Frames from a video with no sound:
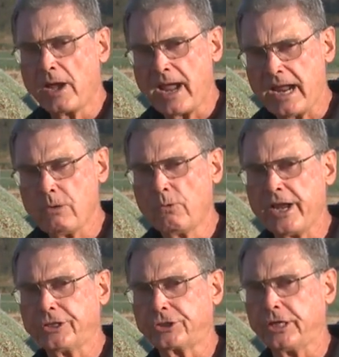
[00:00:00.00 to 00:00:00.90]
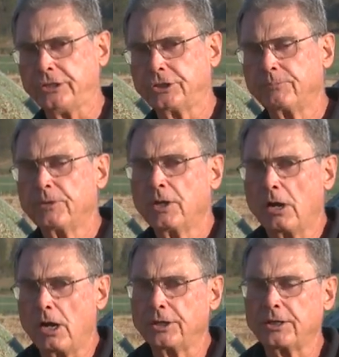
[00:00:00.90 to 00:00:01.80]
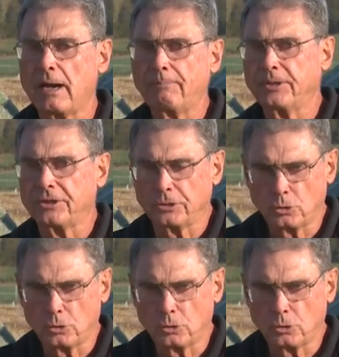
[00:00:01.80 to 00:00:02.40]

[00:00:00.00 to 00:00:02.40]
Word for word: hay wastage. On top of the